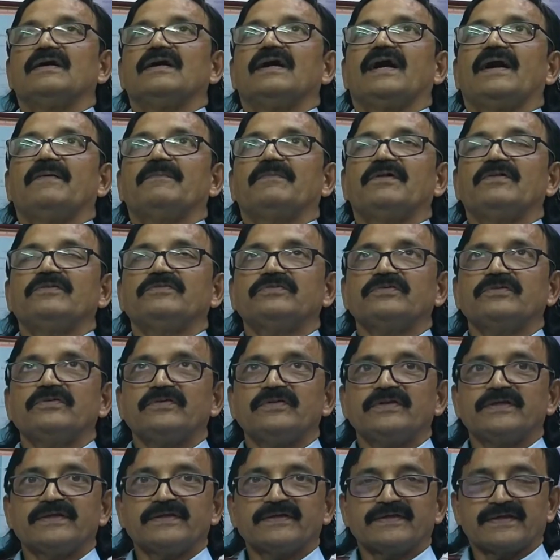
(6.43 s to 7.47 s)
I am also
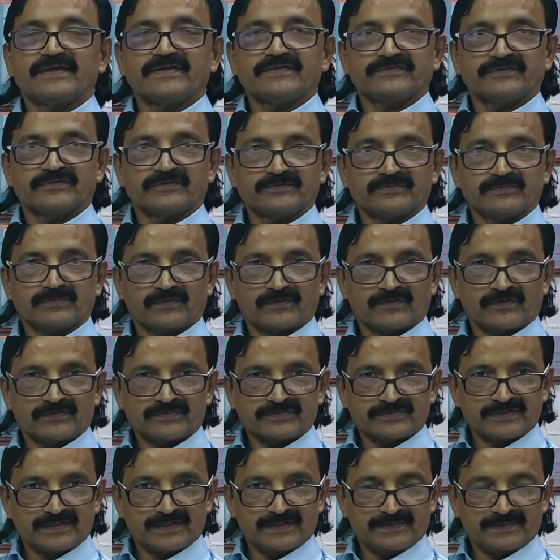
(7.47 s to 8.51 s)
doing cases for
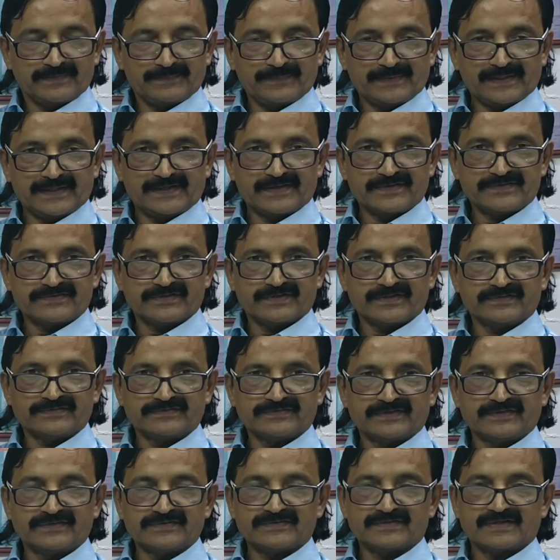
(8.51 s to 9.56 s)
Australian immigration
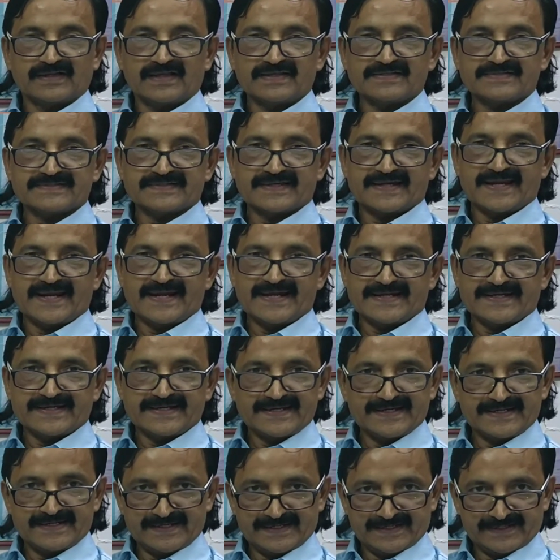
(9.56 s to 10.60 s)
since last
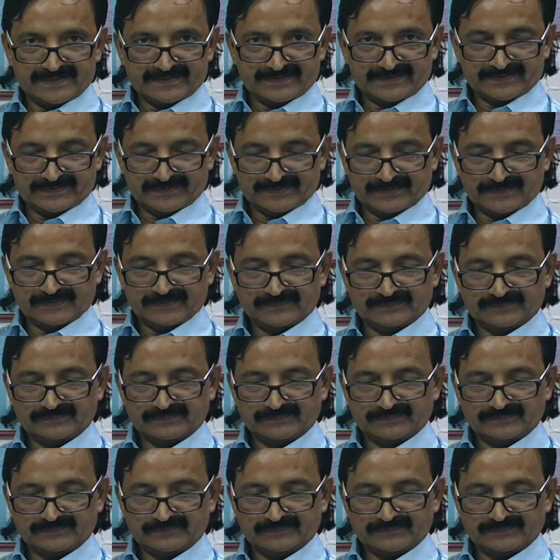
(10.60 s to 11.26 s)
18 years.